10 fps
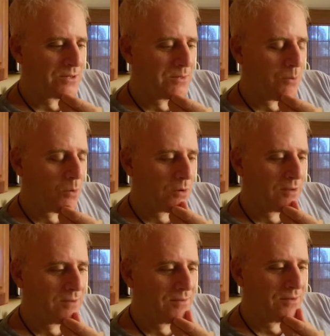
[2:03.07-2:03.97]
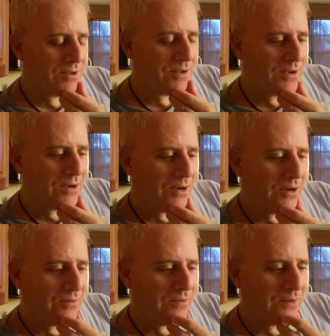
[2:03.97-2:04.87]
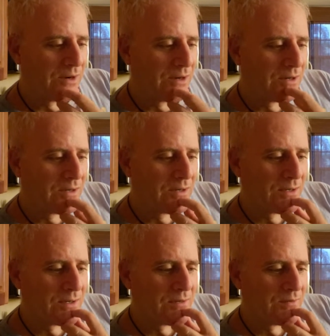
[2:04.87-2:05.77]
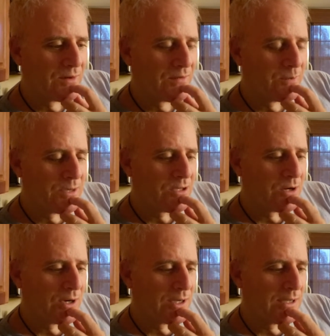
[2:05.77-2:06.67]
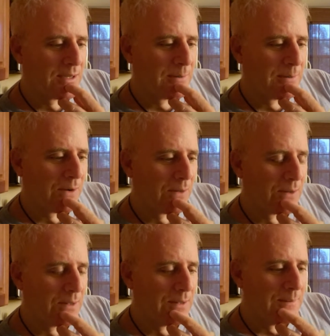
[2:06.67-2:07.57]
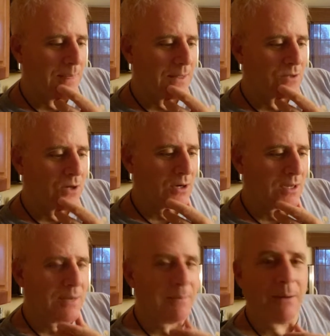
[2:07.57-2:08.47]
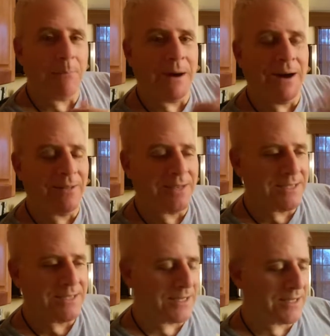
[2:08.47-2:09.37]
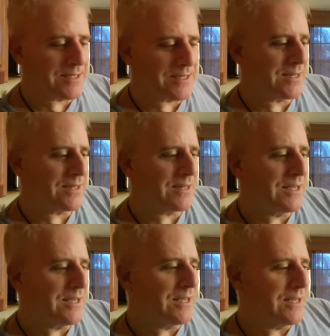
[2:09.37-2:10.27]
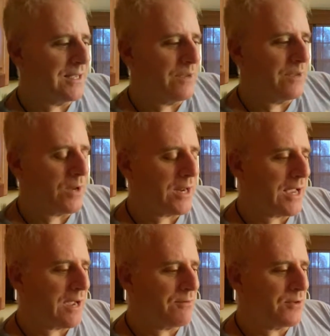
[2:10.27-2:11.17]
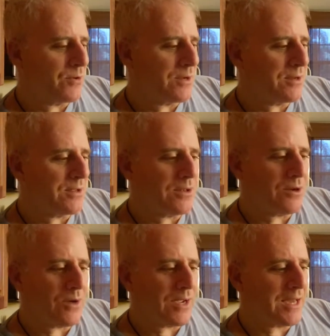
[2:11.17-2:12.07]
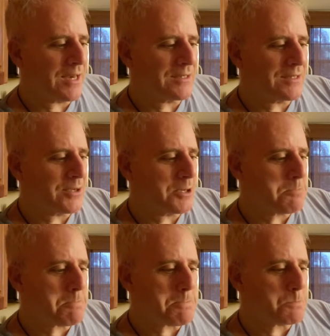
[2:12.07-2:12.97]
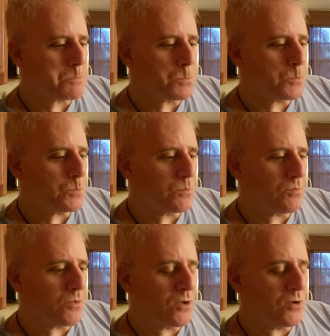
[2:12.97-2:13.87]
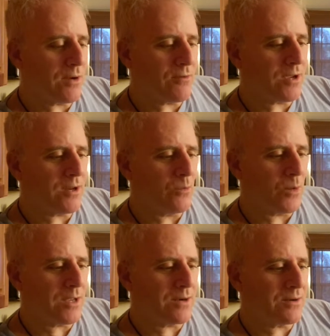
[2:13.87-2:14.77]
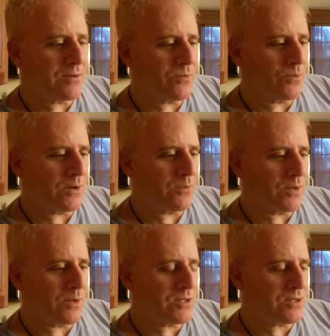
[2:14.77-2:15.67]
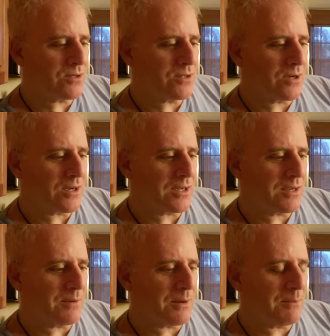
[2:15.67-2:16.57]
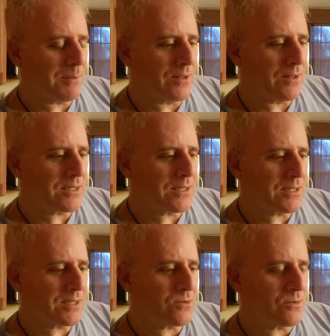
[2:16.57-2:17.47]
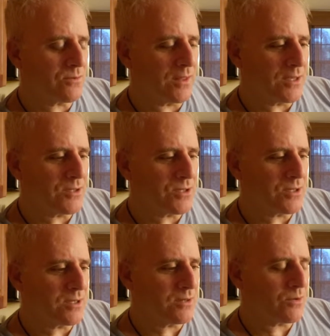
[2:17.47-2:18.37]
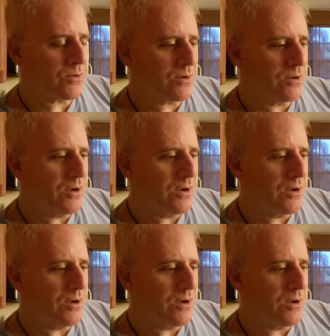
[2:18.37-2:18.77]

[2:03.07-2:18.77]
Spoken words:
supportive of me talking about politics and what have you. And I got to tell you, you're never going to win when you start talking about politics or religion or